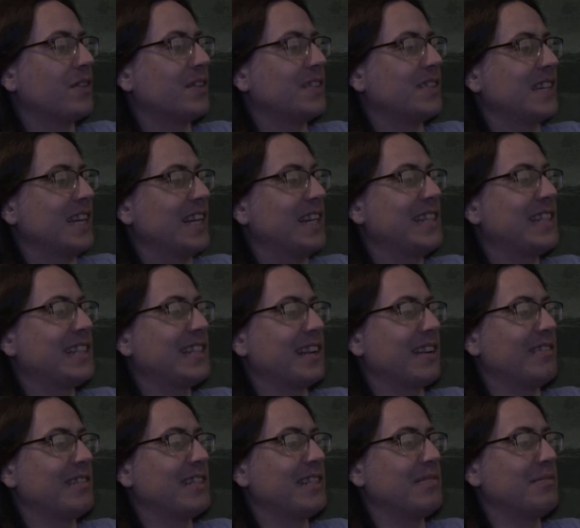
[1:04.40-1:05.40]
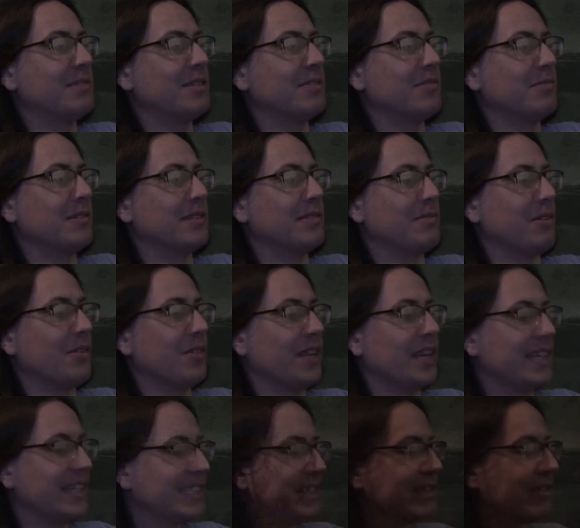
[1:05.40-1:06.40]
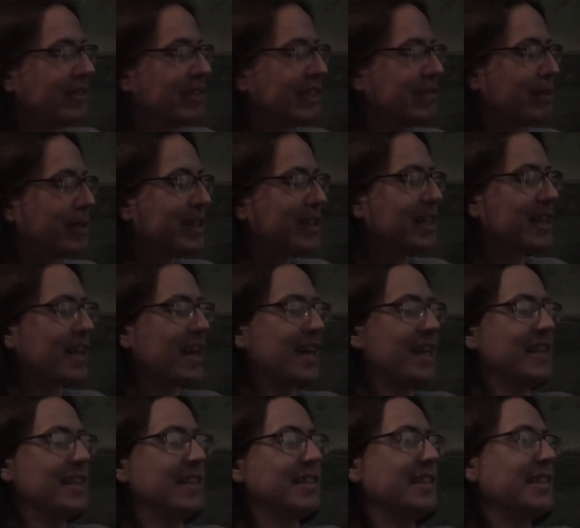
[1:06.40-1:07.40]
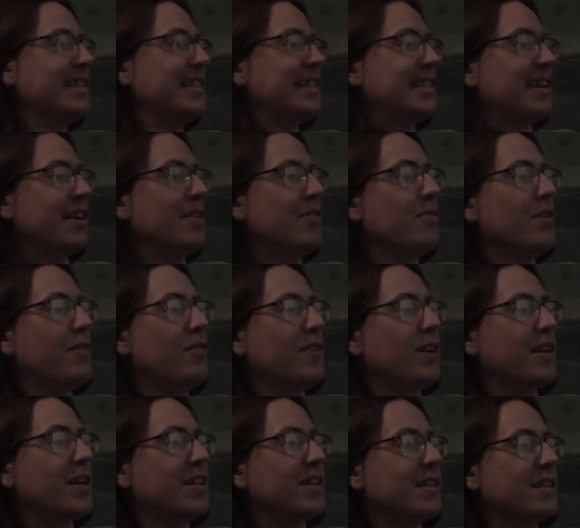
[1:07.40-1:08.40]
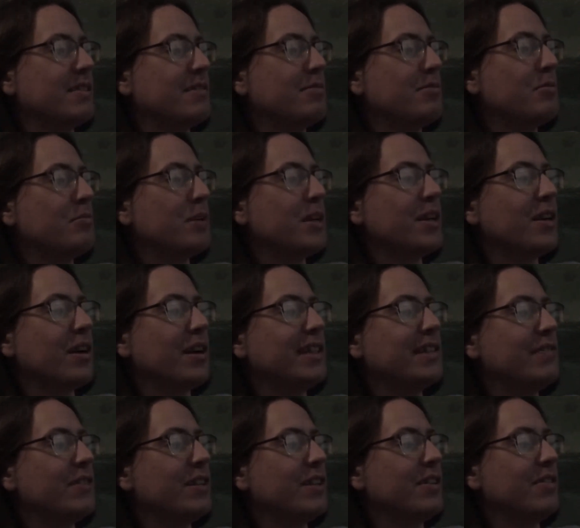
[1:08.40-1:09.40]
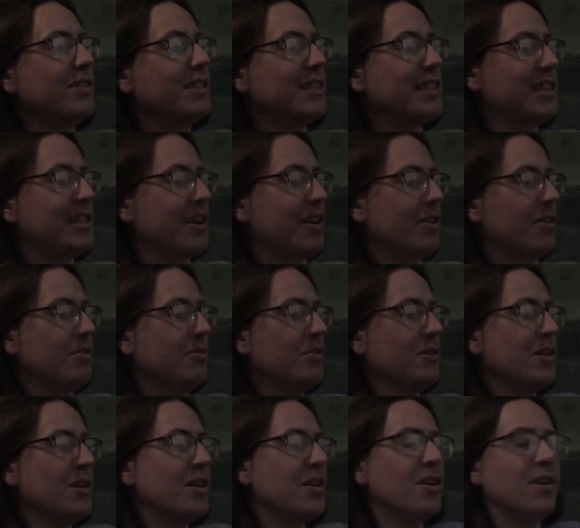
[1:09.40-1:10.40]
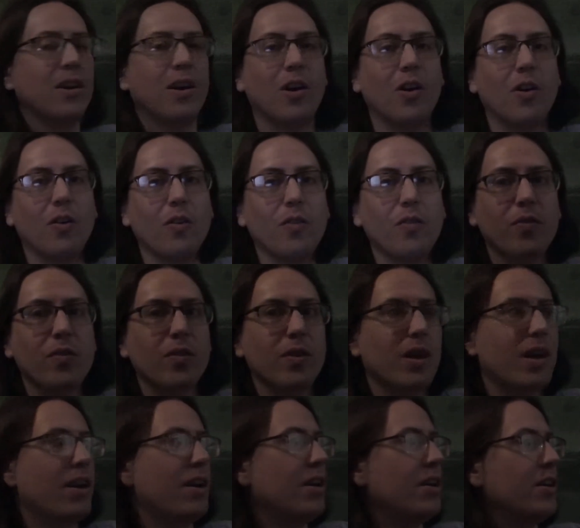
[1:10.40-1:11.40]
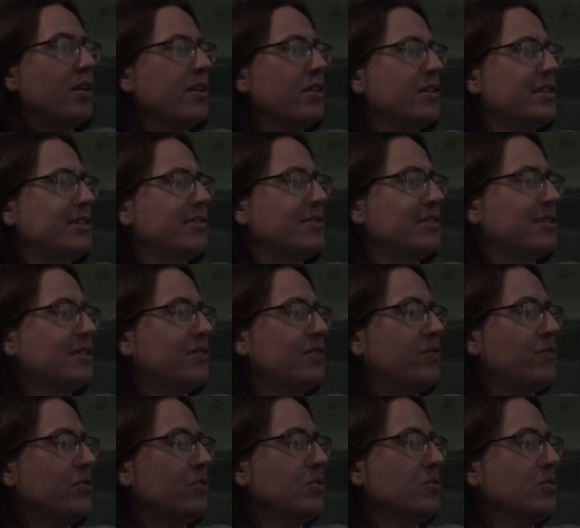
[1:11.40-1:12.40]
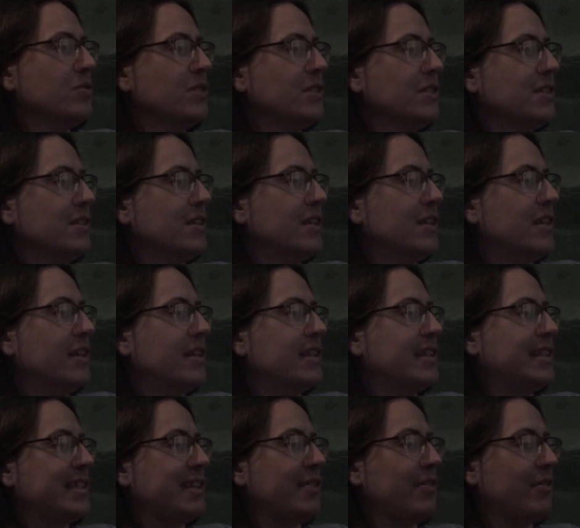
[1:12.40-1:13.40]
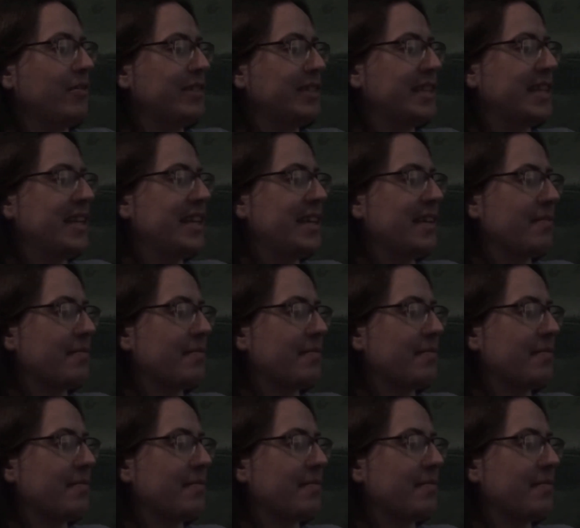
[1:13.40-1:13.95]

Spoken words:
dish, so she would always want this on special occasions, so I figured it would be a nice video to show of her sorts of foods. So obviously,